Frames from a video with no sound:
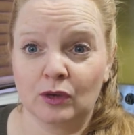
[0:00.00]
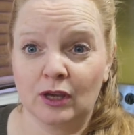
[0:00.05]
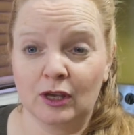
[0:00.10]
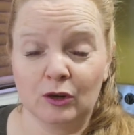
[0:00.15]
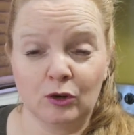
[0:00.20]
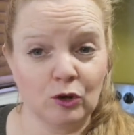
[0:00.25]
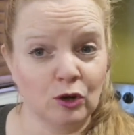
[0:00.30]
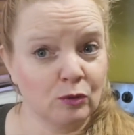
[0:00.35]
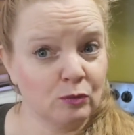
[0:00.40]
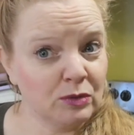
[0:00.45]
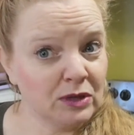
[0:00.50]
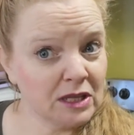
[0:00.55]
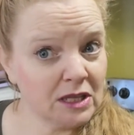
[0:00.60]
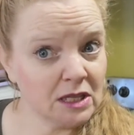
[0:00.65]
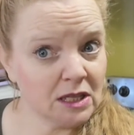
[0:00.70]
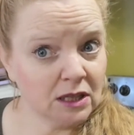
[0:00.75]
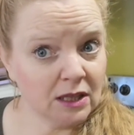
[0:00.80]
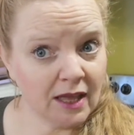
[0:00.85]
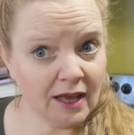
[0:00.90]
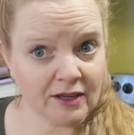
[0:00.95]
It could
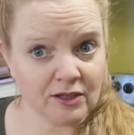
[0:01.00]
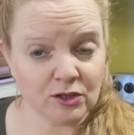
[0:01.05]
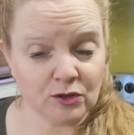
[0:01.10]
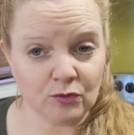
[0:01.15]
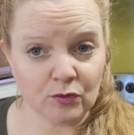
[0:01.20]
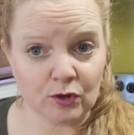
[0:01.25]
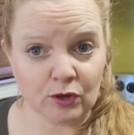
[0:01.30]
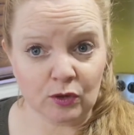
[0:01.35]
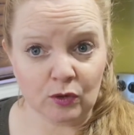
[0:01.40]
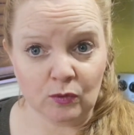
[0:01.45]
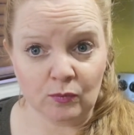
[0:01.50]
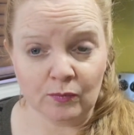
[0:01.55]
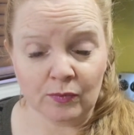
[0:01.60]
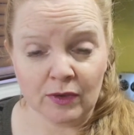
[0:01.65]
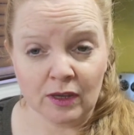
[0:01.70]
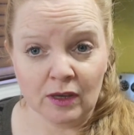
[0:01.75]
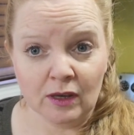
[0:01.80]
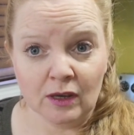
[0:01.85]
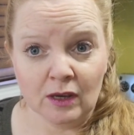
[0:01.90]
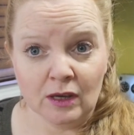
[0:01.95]
be less for you.
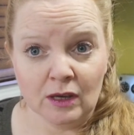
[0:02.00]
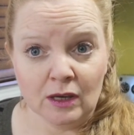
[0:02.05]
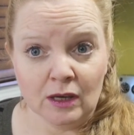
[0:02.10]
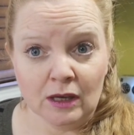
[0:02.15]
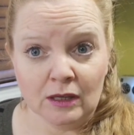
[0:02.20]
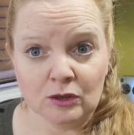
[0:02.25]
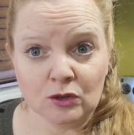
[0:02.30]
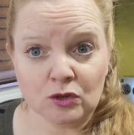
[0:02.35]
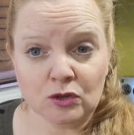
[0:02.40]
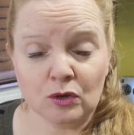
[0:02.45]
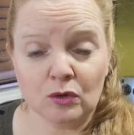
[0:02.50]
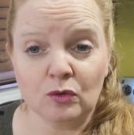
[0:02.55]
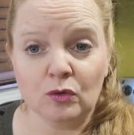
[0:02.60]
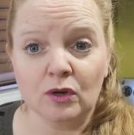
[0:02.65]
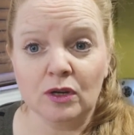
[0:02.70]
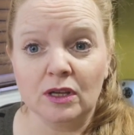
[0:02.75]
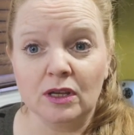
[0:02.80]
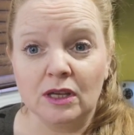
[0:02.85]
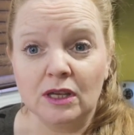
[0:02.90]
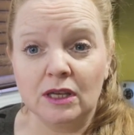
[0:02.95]

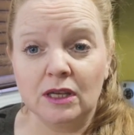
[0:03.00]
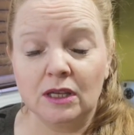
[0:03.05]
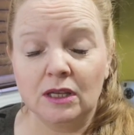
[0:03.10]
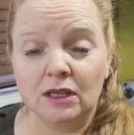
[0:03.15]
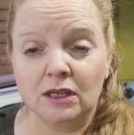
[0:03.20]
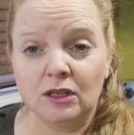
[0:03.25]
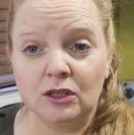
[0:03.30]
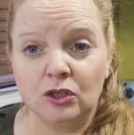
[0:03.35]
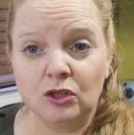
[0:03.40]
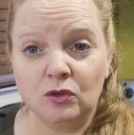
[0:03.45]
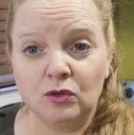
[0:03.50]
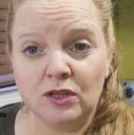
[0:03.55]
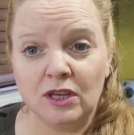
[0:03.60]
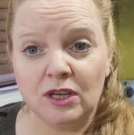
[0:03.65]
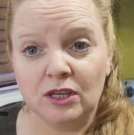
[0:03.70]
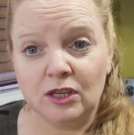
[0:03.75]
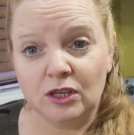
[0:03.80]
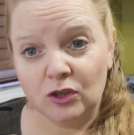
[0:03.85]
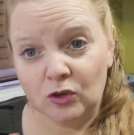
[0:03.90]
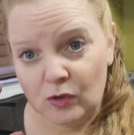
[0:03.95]
So
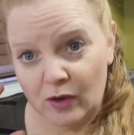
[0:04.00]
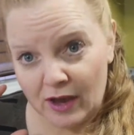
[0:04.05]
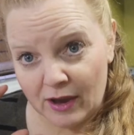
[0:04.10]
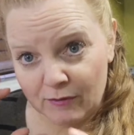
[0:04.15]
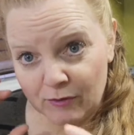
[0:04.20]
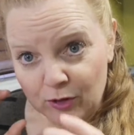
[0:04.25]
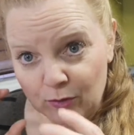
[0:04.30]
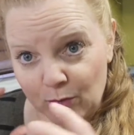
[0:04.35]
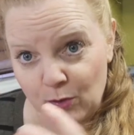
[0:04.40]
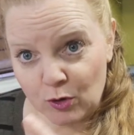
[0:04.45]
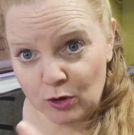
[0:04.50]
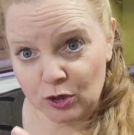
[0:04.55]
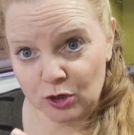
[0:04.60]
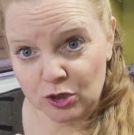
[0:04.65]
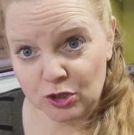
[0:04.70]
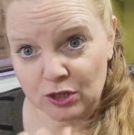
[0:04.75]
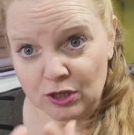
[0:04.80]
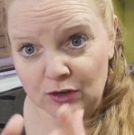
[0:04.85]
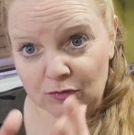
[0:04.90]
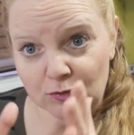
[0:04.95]
you have your
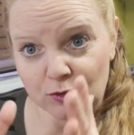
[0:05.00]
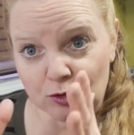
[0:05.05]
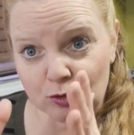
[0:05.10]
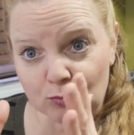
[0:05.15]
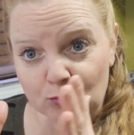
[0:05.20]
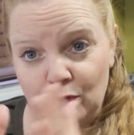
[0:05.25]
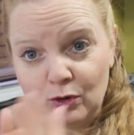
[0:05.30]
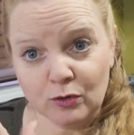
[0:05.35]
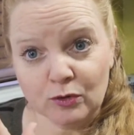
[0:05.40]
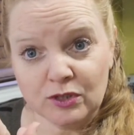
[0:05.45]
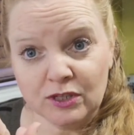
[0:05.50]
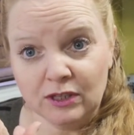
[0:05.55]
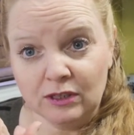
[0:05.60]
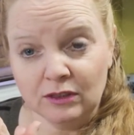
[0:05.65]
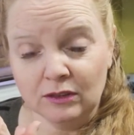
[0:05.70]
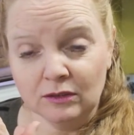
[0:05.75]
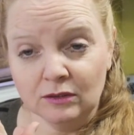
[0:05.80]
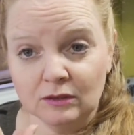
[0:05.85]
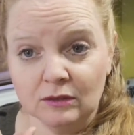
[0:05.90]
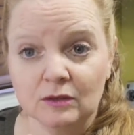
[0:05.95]
portion of your
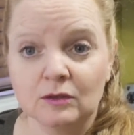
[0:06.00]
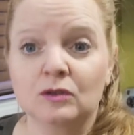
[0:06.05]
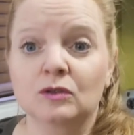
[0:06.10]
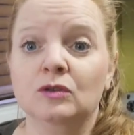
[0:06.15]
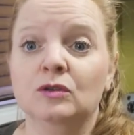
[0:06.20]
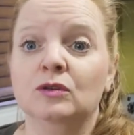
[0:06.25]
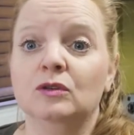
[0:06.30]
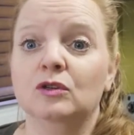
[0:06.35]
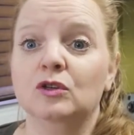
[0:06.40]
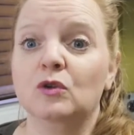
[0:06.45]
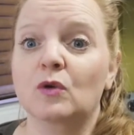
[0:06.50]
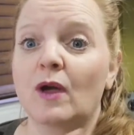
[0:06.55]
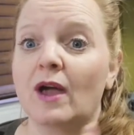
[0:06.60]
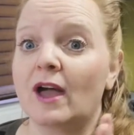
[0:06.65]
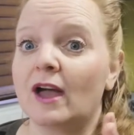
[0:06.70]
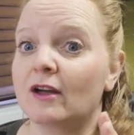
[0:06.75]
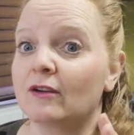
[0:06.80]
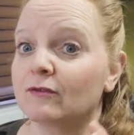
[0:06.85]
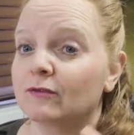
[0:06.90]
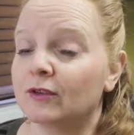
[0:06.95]
protein, you
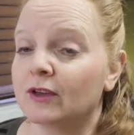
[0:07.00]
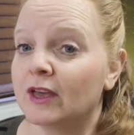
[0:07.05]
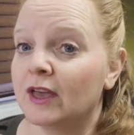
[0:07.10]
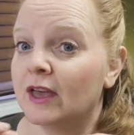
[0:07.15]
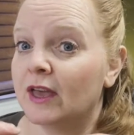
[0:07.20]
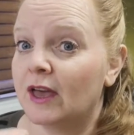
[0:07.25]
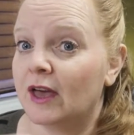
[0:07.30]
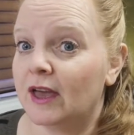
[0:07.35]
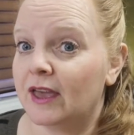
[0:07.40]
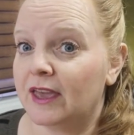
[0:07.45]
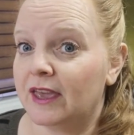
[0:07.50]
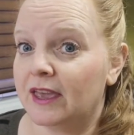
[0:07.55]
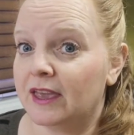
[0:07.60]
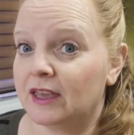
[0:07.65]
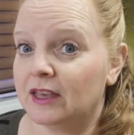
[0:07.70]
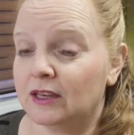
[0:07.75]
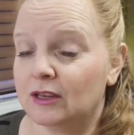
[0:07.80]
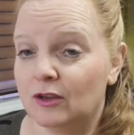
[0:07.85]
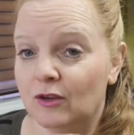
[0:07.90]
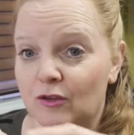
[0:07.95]
have
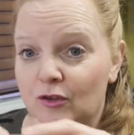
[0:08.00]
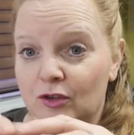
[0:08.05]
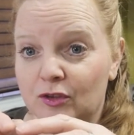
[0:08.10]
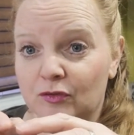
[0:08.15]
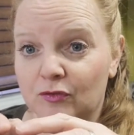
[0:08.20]
a